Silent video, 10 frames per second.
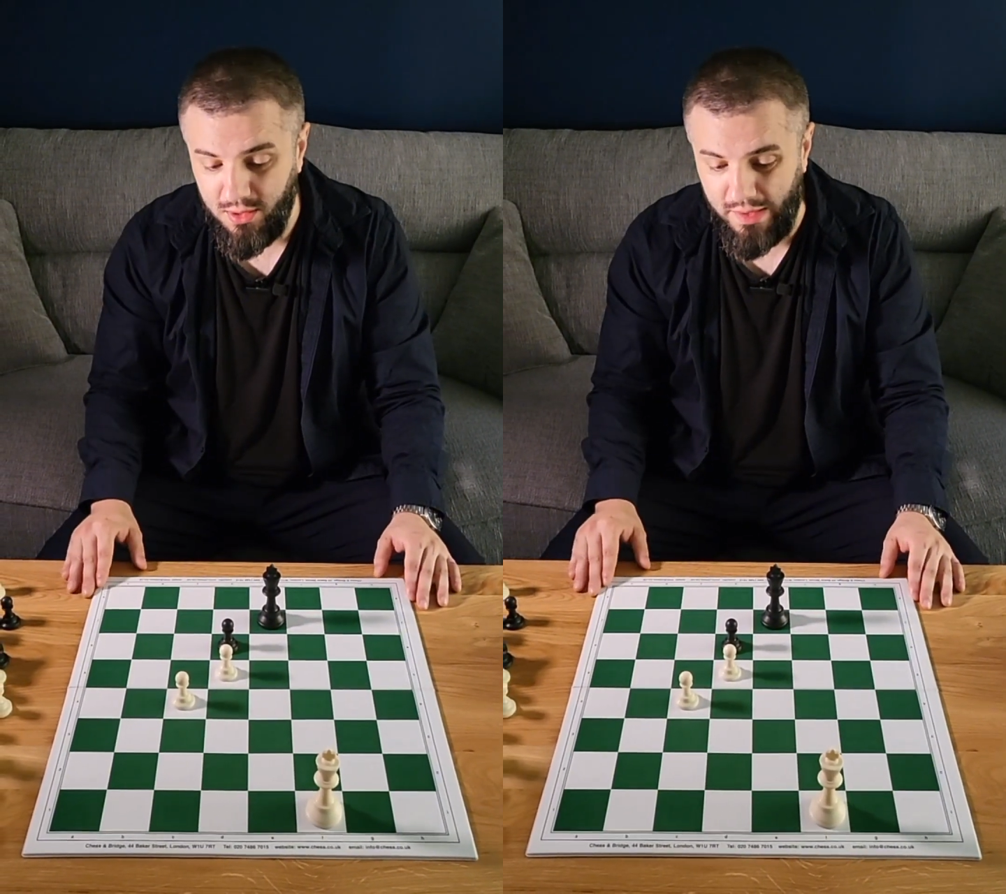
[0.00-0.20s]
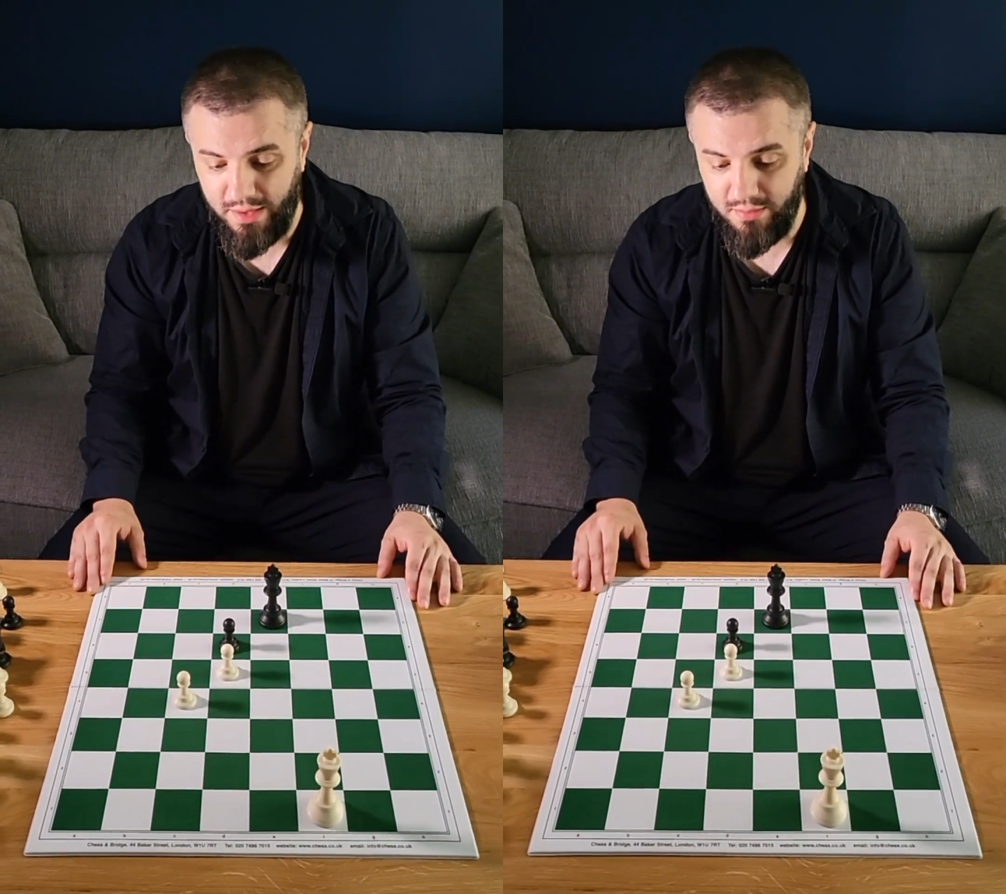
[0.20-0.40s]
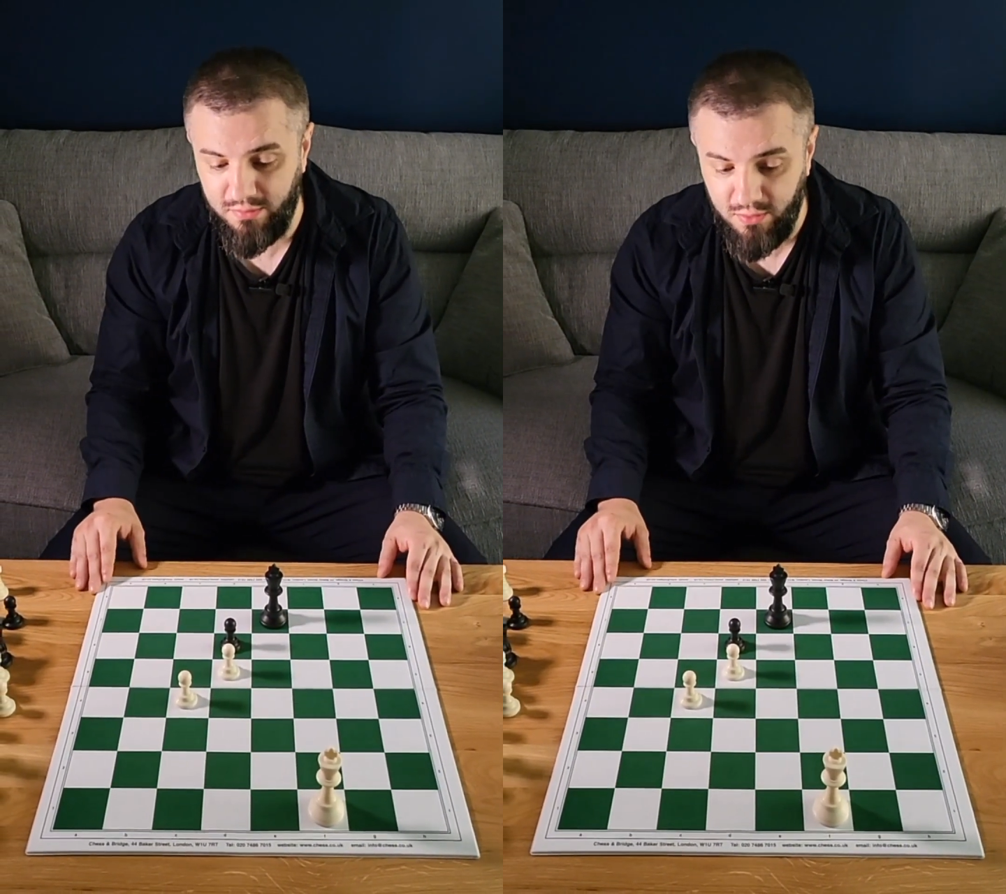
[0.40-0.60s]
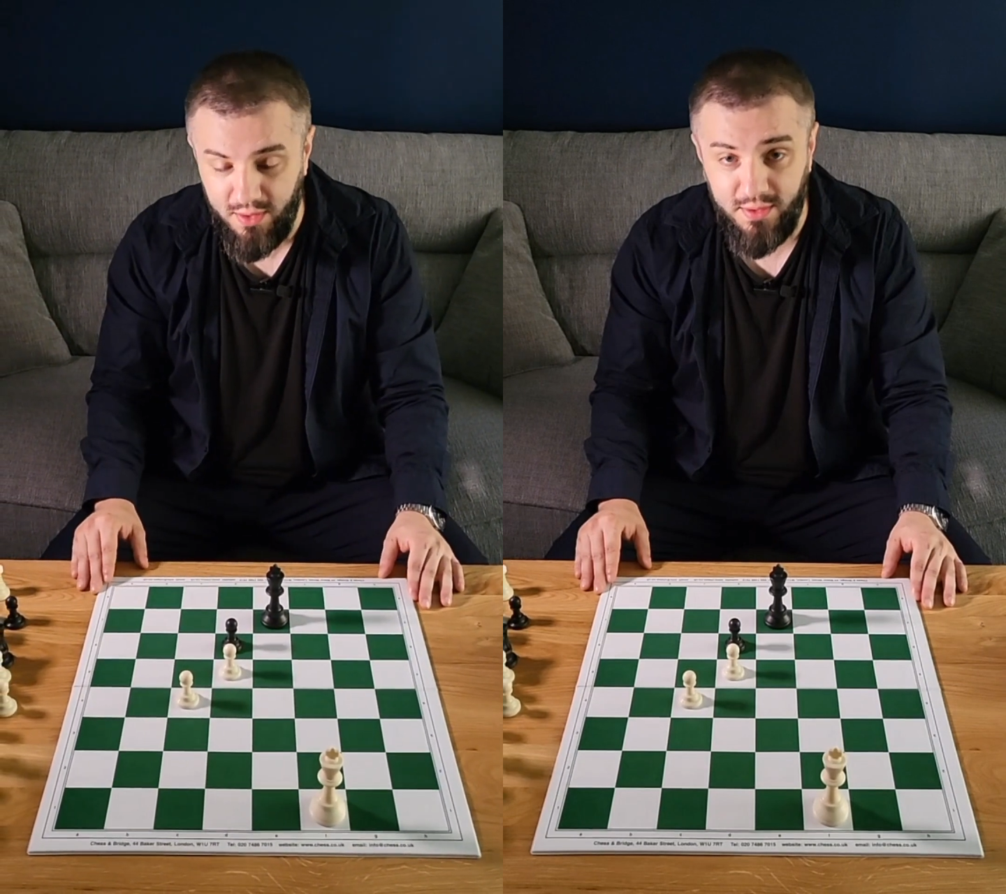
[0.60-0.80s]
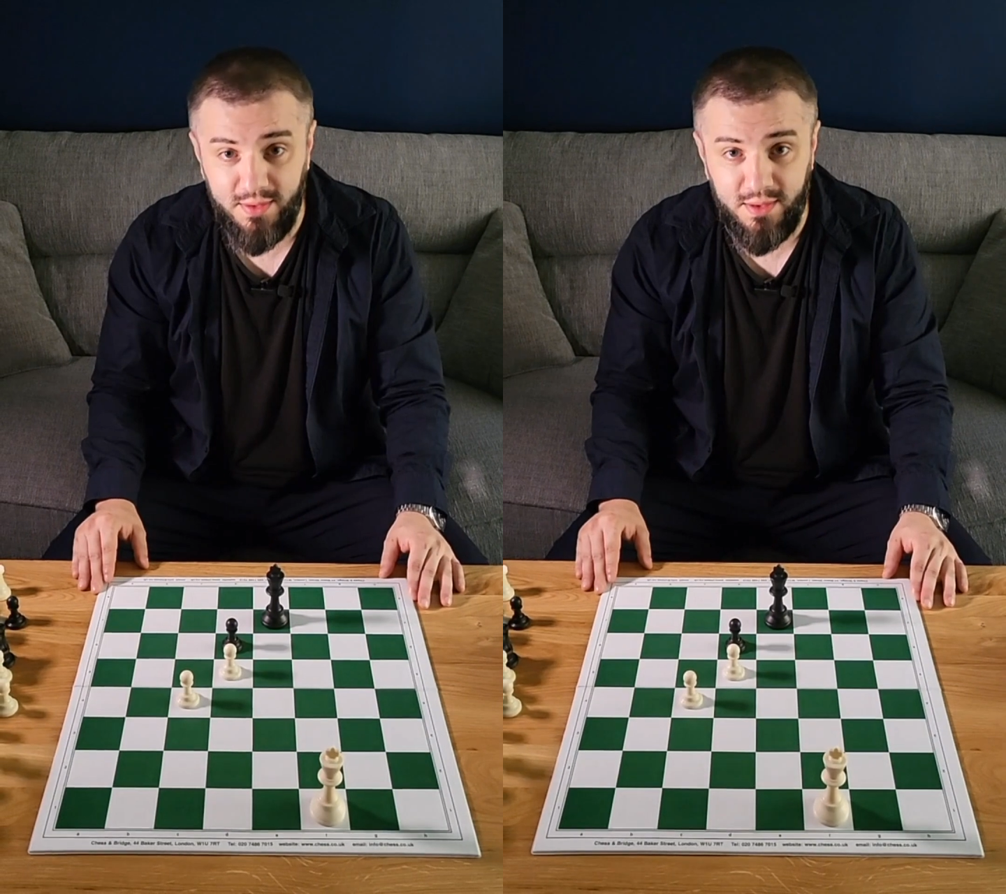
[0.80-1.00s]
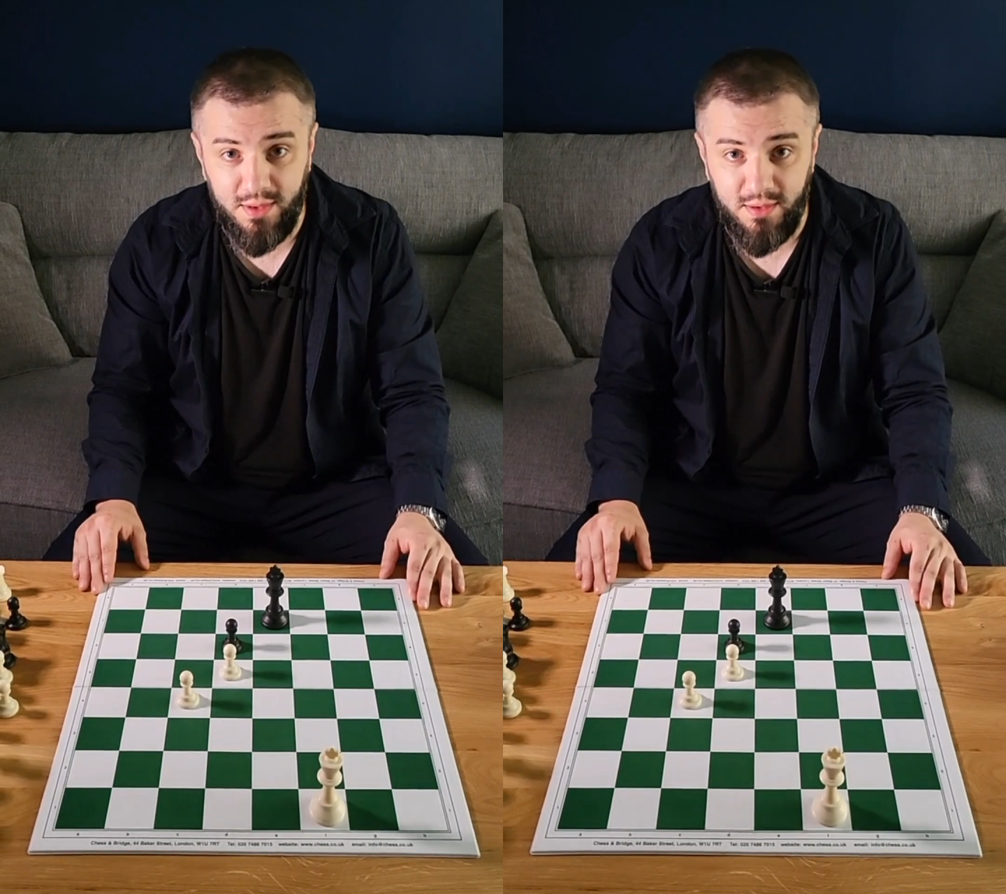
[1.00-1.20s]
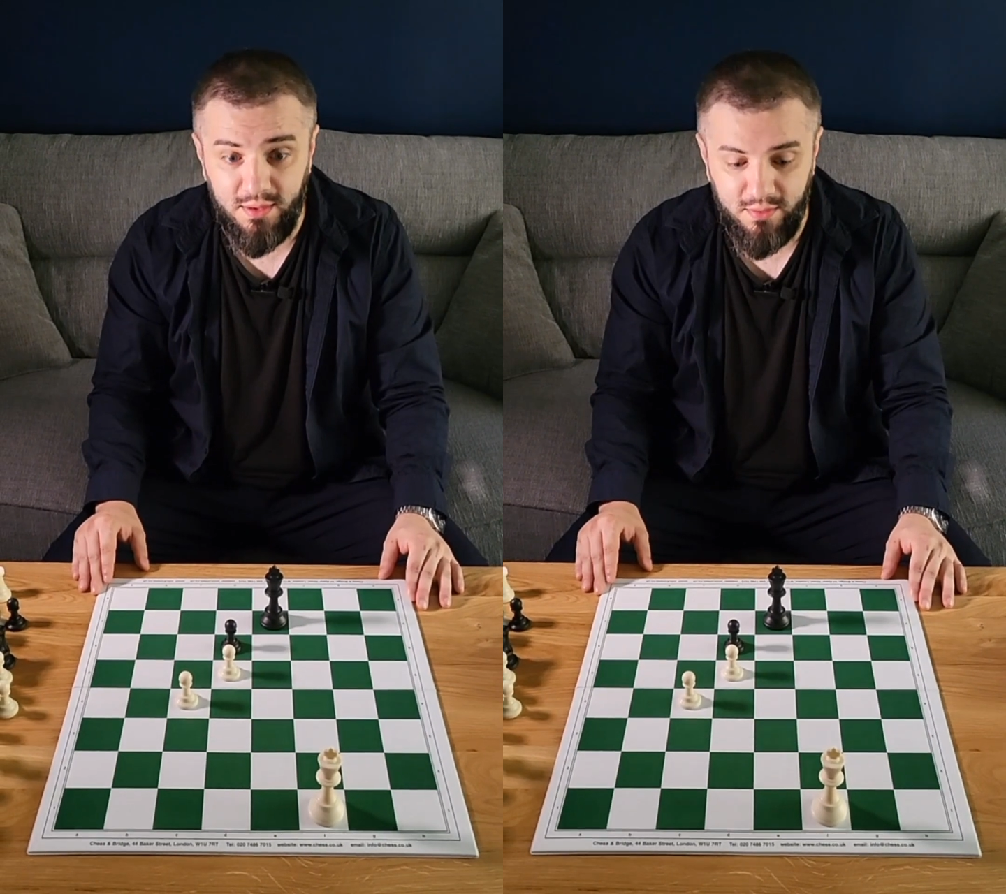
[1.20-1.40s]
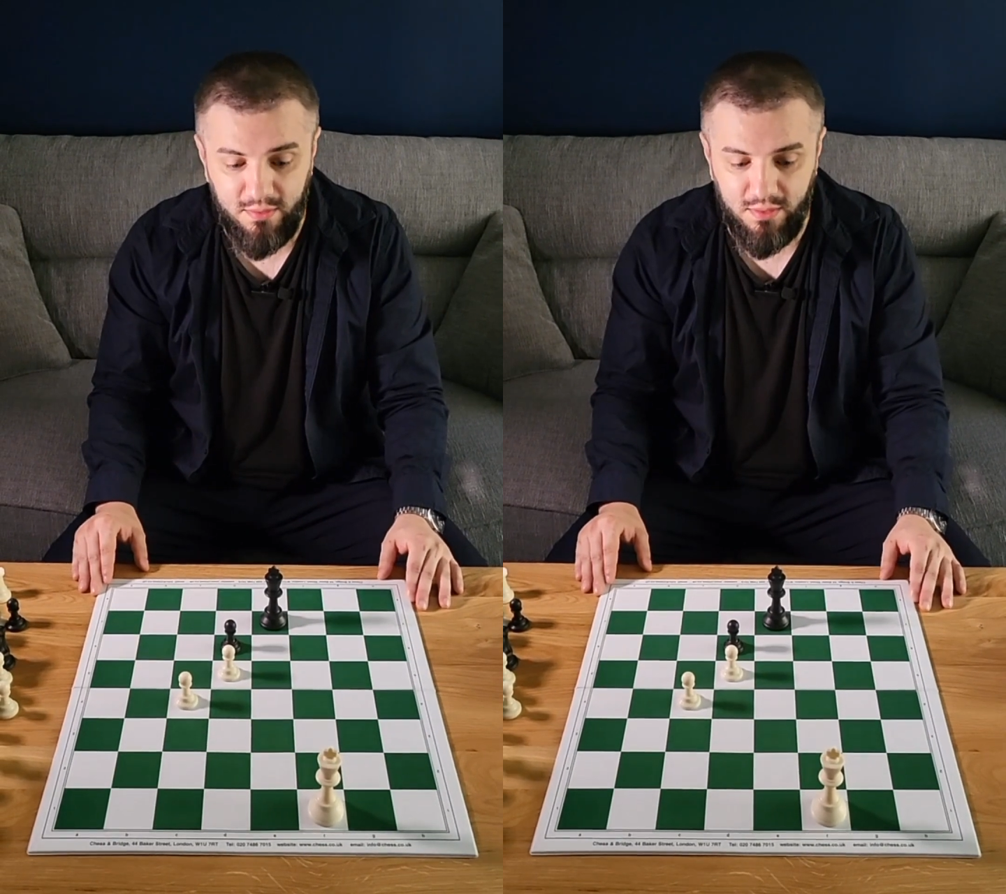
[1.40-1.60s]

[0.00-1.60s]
I fully understand it